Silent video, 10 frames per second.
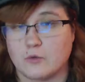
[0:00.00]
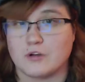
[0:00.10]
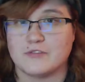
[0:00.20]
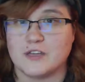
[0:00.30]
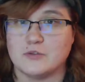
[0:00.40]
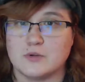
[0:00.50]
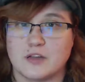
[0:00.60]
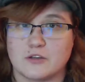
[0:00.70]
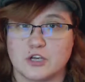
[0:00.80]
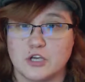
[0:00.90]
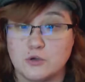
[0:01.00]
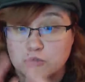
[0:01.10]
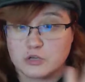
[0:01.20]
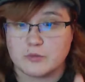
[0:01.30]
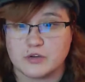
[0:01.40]
or if they do another
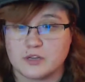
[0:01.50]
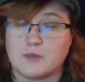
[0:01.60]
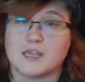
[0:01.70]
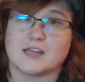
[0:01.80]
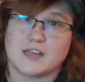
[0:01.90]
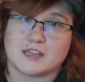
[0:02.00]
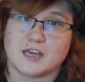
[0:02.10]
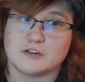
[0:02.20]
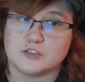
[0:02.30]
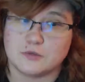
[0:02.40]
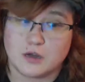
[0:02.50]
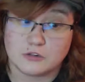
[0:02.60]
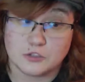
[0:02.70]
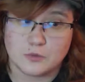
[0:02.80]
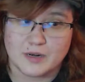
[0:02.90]
huge community weekend like that, I'll
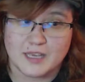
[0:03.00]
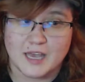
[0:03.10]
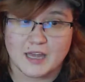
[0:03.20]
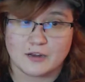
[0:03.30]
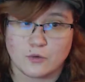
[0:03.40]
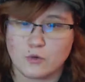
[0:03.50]
do one again.